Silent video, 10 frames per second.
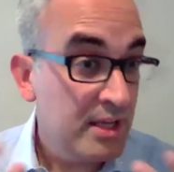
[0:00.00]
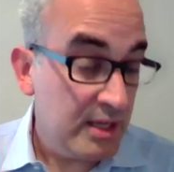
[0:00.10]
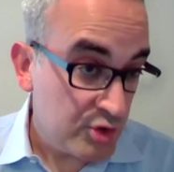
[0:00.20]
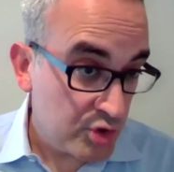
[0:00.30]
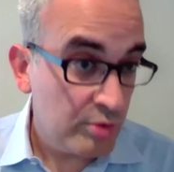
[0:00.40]

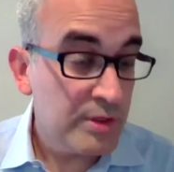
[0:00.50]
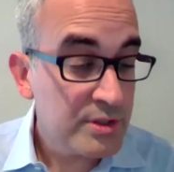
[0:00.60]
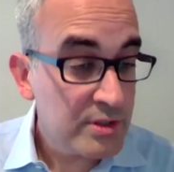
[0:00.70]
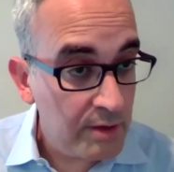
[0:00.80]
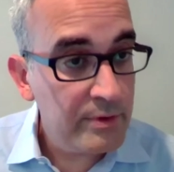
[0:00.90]

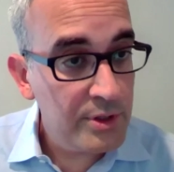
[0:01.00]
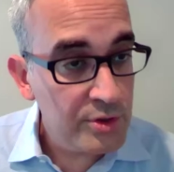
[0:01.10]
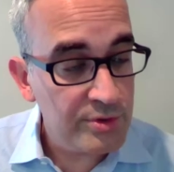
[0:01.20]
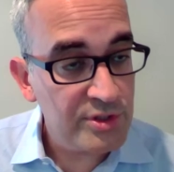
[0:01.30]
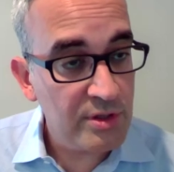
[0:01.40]
insurance
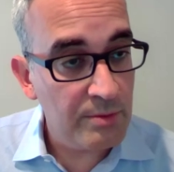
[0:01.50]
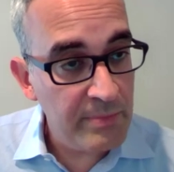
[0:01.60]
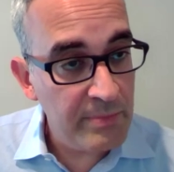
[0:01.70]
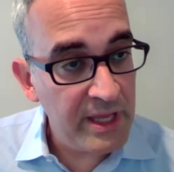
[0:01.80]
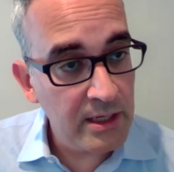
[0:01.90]
coverage, and some
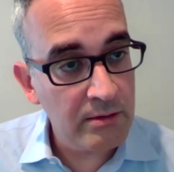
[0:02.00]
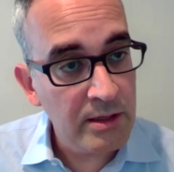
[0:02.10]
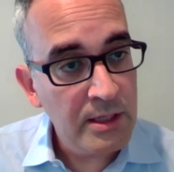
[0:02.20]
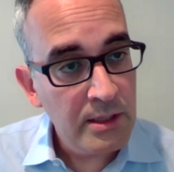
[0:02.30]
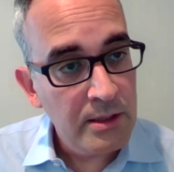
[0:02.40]

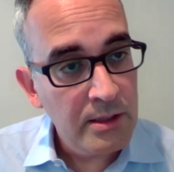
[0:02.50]
Medicare,